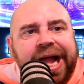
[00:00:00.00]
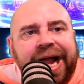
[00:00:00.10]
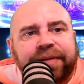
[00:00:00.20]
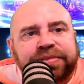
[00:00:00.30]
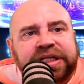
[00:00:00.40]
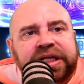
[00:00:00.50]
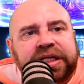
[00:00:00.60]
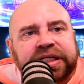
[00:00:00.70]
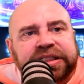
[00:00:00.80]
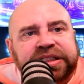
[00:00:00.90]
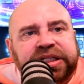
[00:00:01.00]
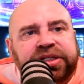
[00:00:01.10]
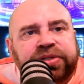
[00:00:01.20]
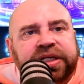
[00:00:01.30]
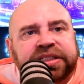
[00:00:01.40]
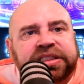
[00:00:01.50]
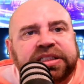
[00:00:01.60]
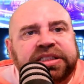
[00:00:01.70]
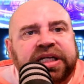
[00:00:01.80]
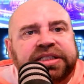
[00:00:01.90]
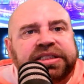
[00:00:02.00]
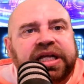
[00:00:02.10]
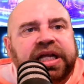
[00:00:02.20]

Hemsky continued his success